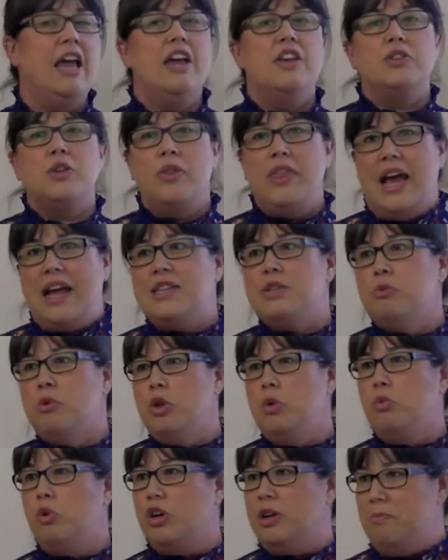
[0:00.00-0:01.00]
So that's where
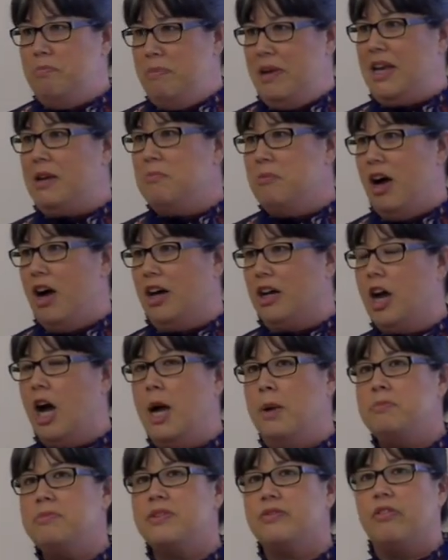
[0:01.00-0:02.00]
the word Mi'kmaq
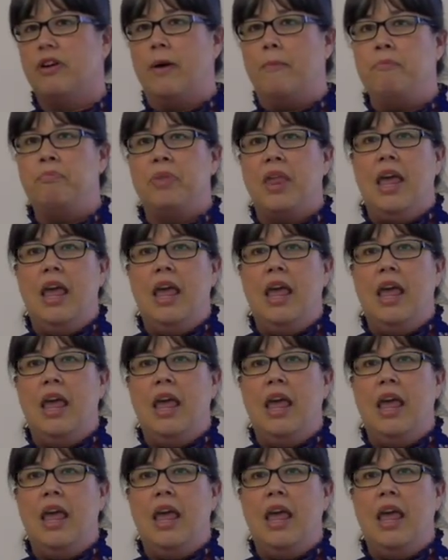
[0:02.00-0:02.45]
comes from.